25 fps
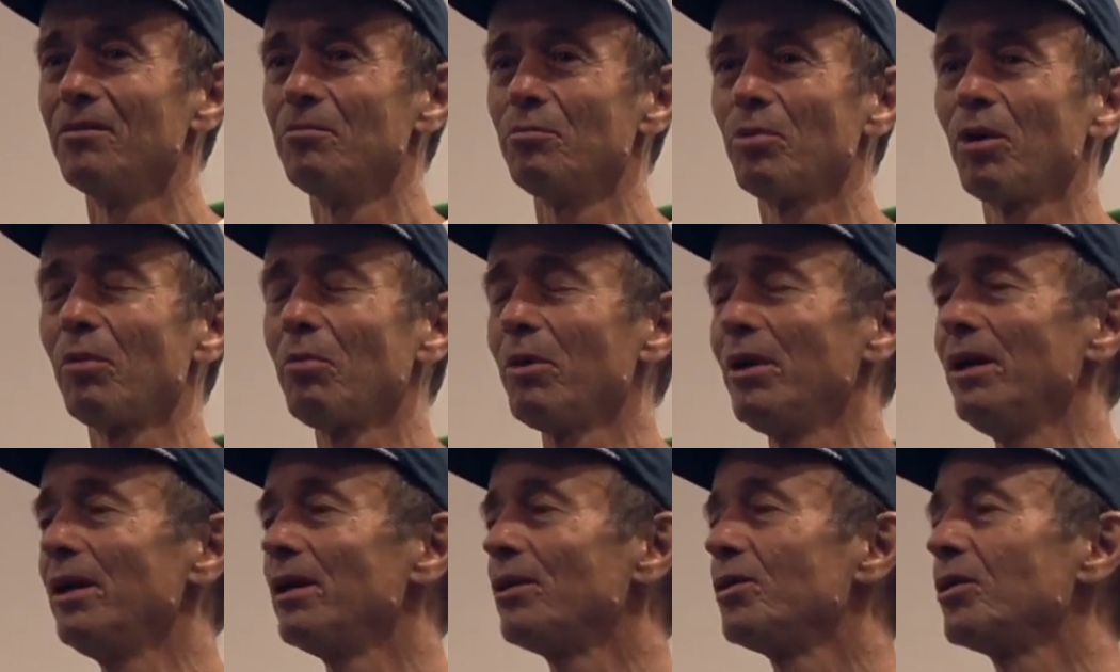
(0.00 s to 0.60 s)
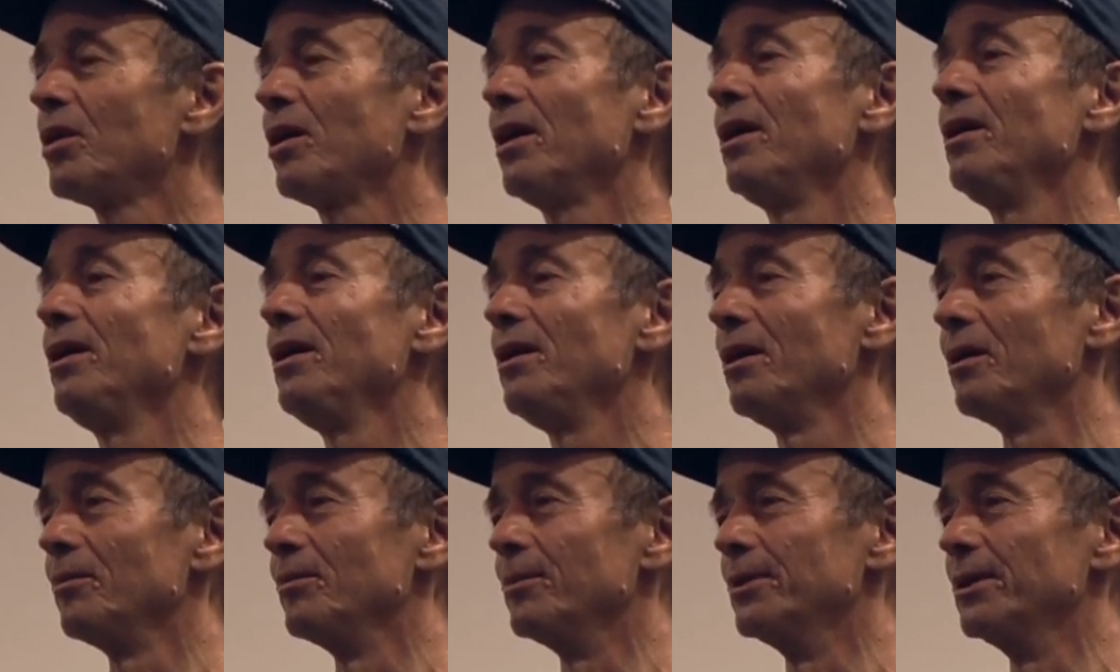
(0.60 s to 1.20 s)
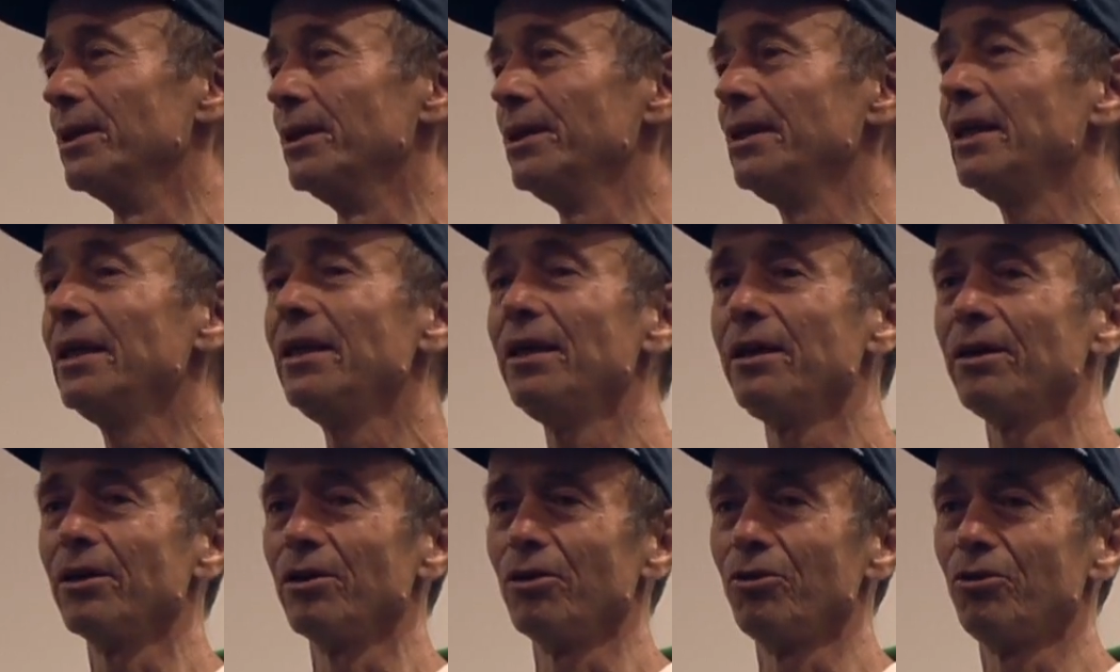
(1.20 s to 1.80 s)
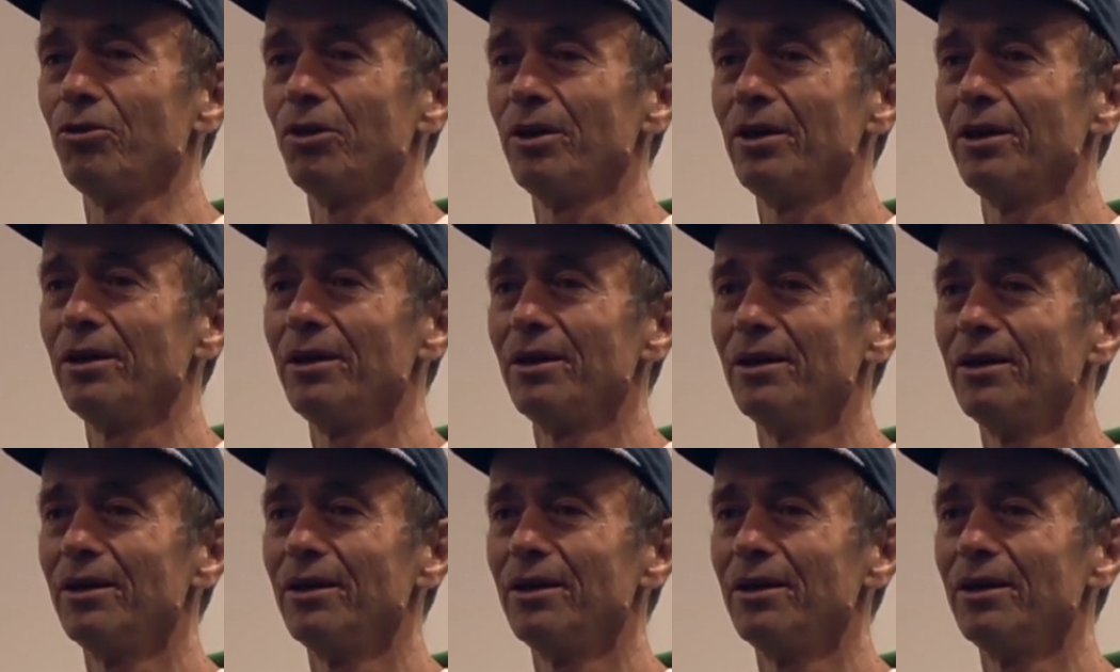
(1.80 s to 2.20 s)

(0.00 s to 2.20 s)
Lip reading: Probably a tiny number in any country.